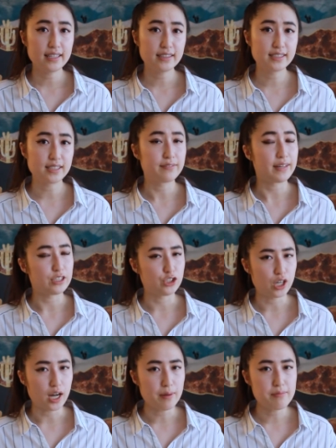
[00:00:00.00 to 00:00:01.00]
hears of a
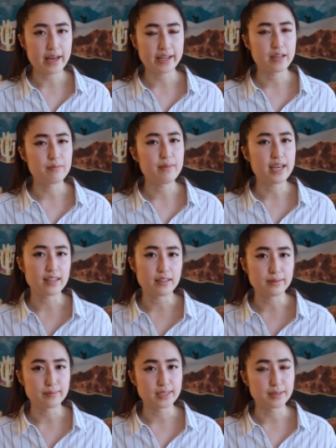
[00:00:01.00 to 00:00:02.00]
job that can make
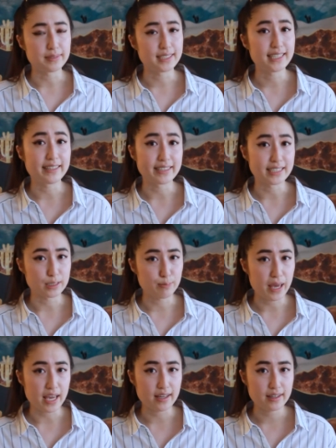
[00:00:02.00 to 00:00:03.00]
them some serious
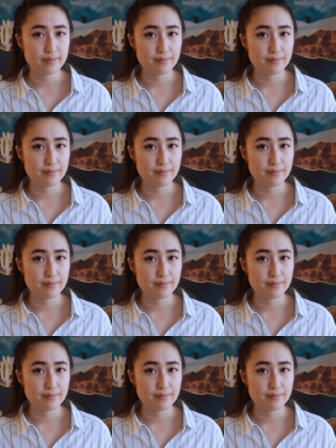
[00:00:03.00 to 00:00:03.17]
bank.